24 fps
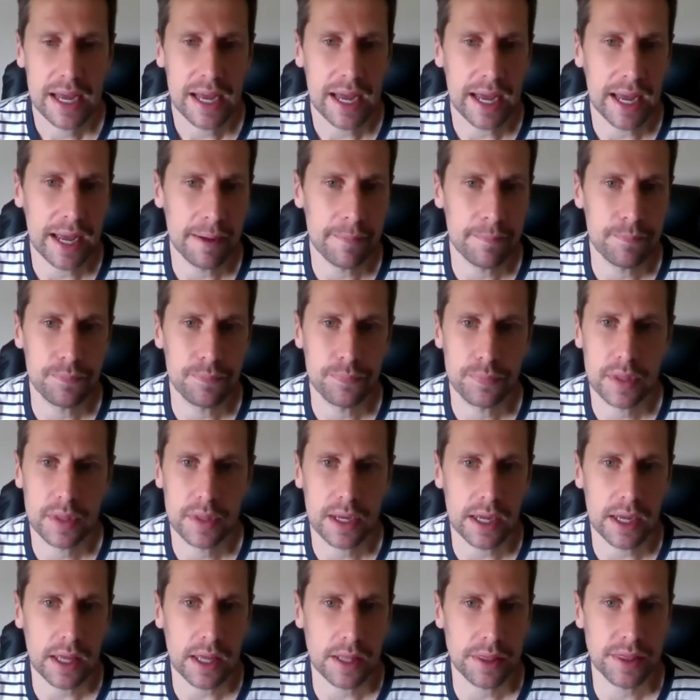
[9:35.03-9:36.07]

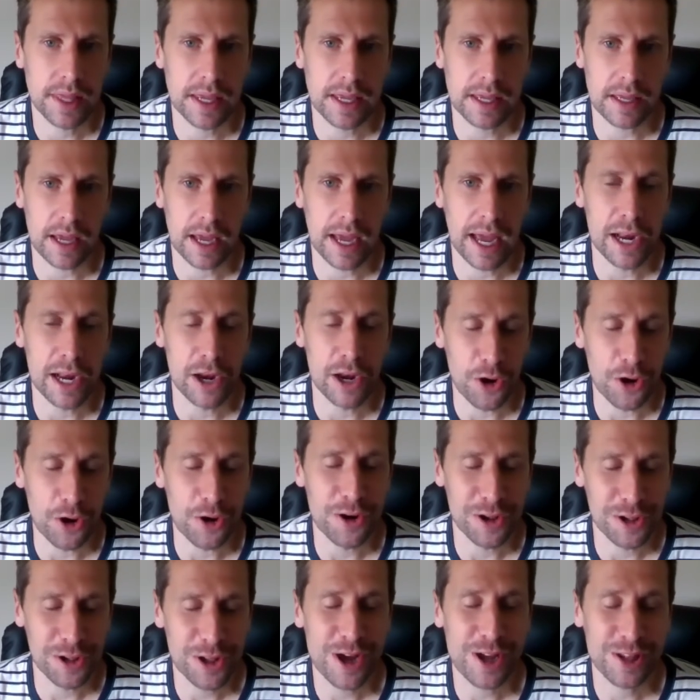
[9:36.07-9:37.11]
I think I
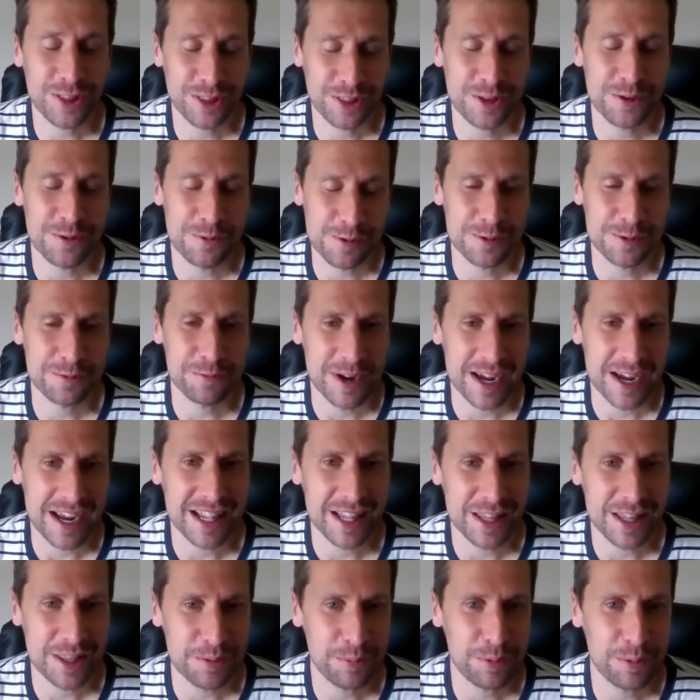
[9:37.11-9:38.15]
learned a lot though as
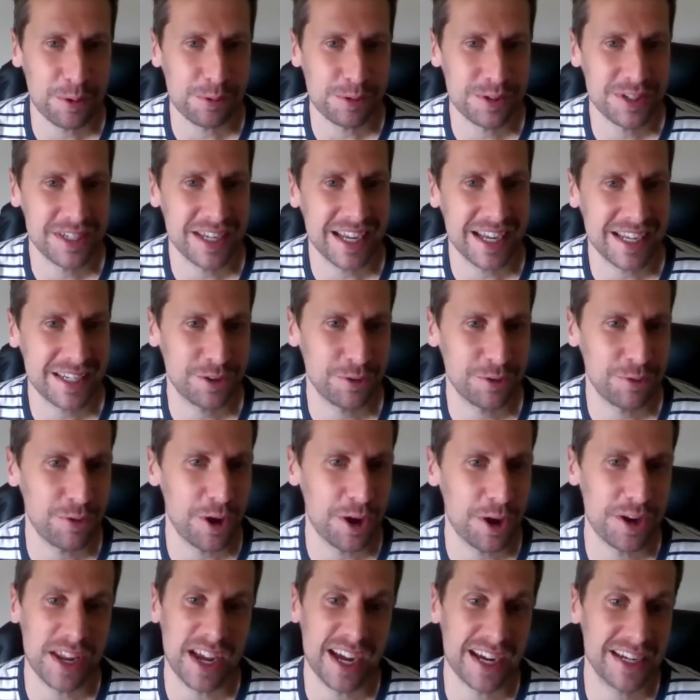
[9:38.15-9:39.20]
well in the process
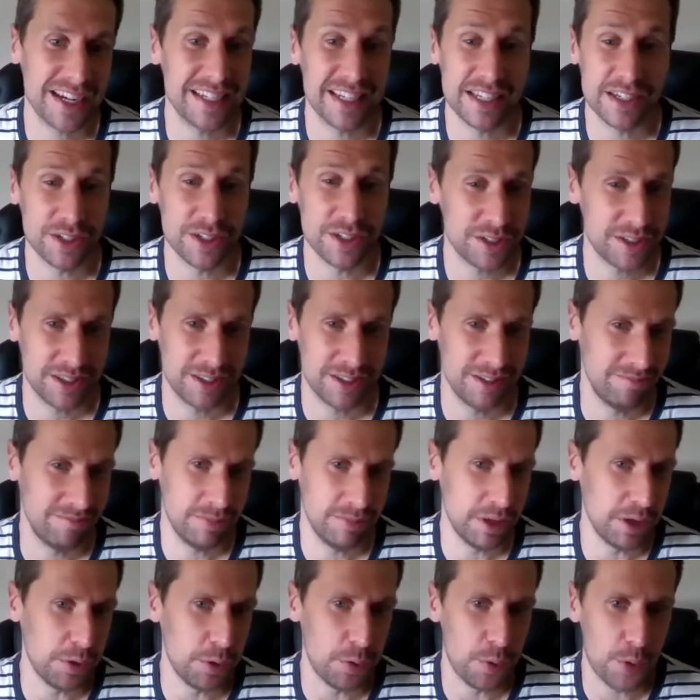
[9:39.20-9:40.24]
around actually just,
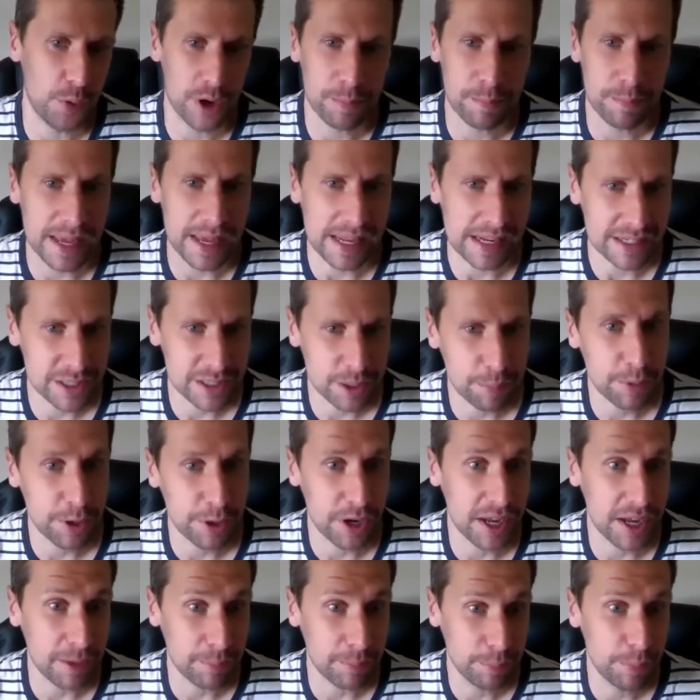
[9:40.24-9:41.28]
you know, what it means to
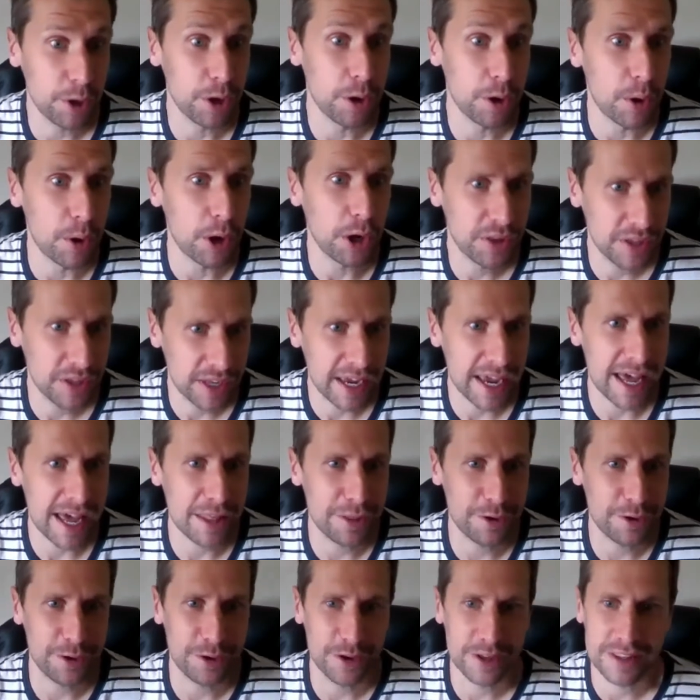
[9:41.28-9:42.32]
put a book
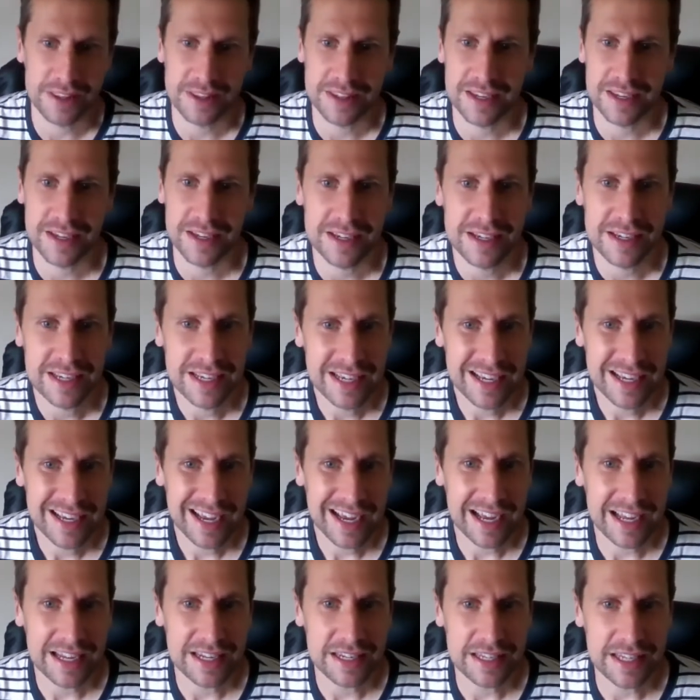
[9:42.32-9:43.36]
together and
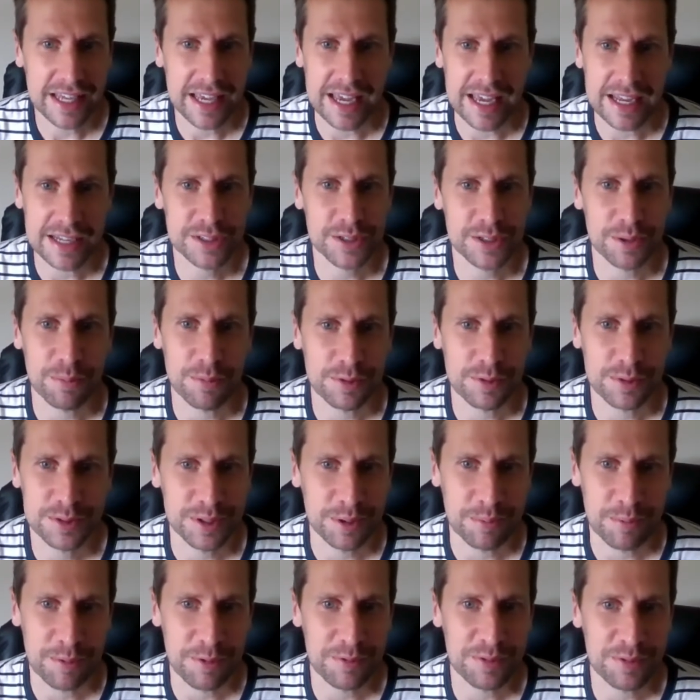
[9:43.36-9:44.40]

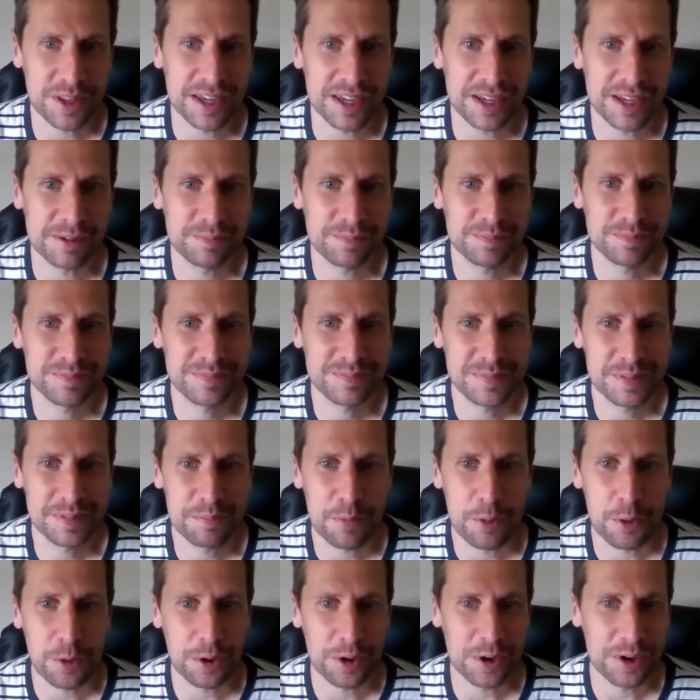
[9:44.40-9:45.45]
some of the
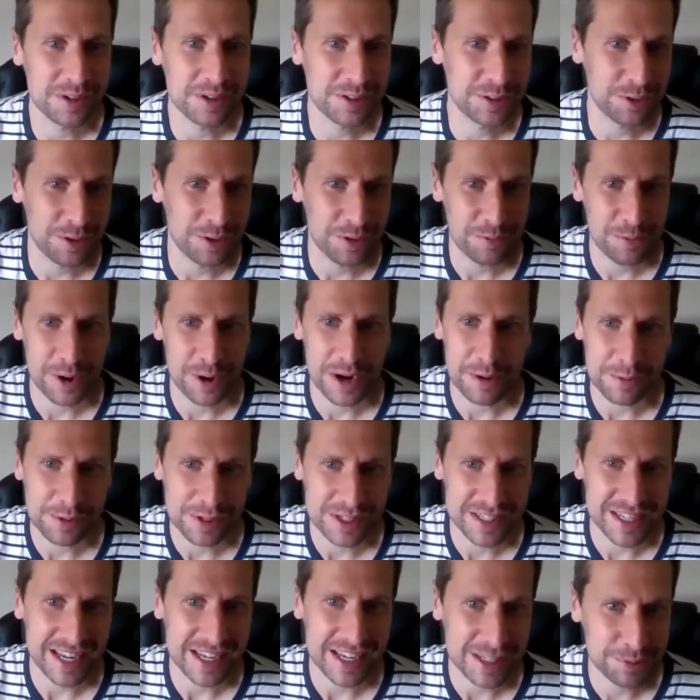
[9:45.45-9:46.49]
more sort of what I would
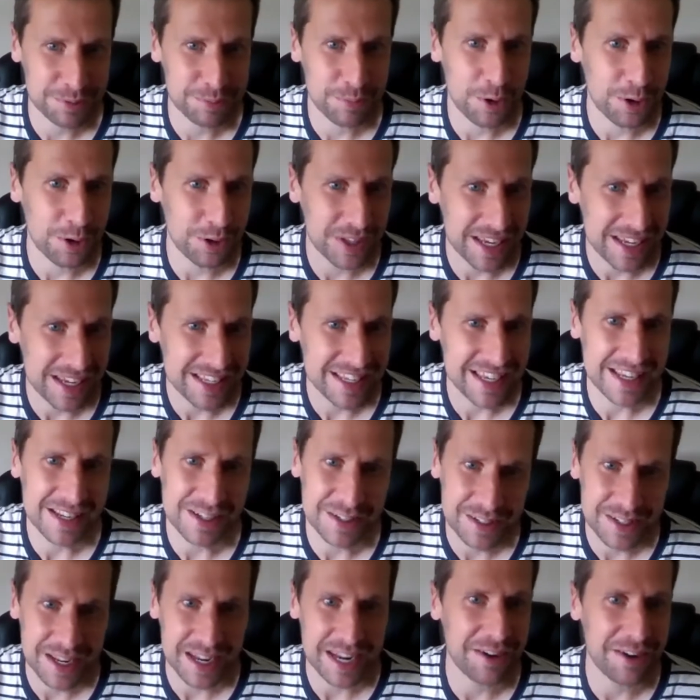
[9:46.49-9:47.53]
say is small
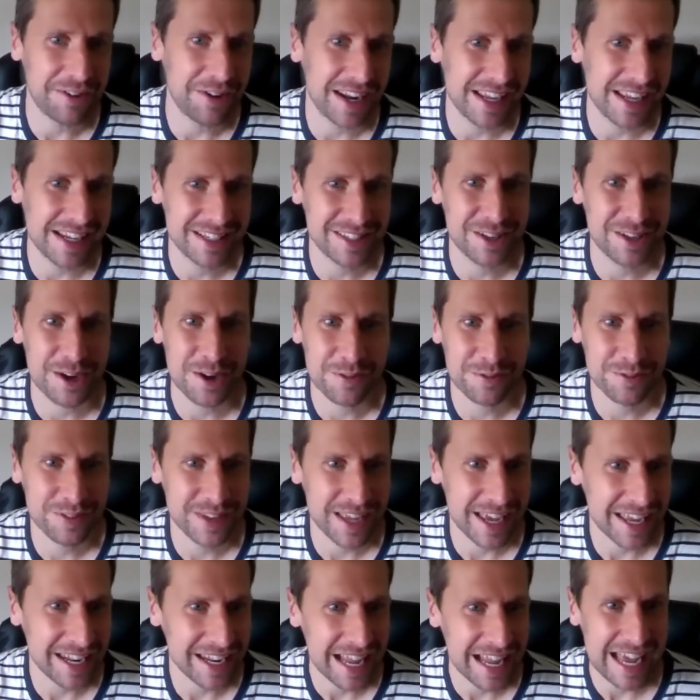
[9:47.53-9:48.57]
details, nitty gritty stuff,
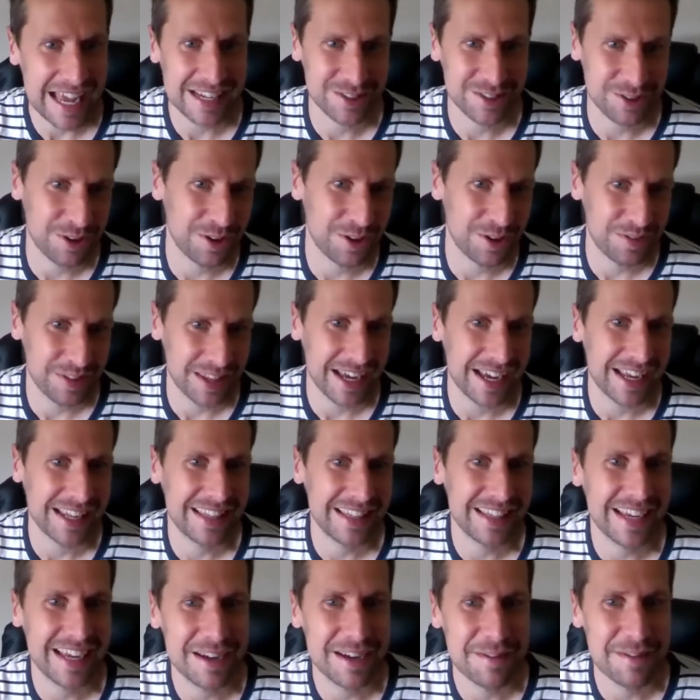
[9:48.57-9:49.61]
deadlines, all of that,